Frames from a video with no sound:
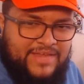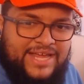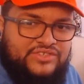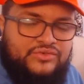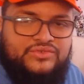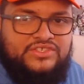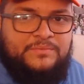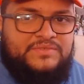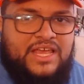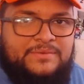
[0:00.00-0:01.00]
iTunes,
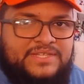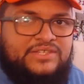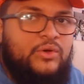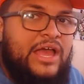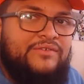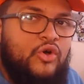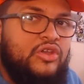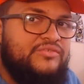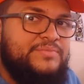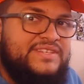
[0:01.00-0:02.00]
sometimes they don't have
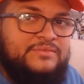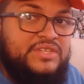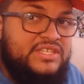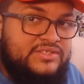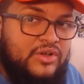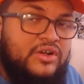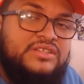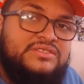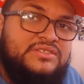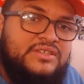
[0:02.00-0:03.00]
all of B2B
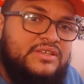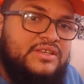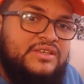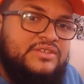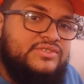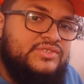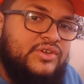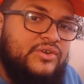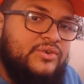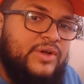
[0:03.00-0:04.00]
songs.
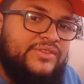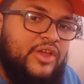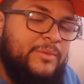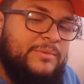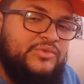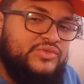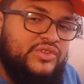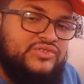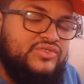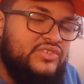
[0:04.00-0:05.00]
So I thought maybe it was one of
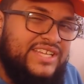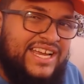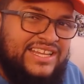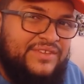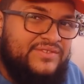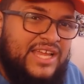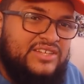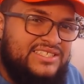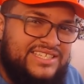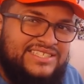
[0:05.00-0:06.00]
those songs that got left out,
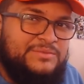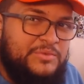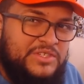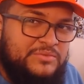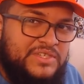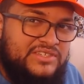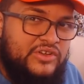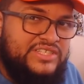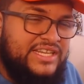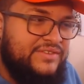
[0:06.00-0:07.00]
just like some of B2B
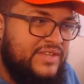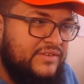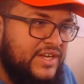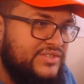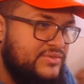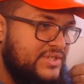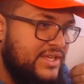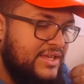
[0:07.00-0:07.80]
songs get left out of iTunes.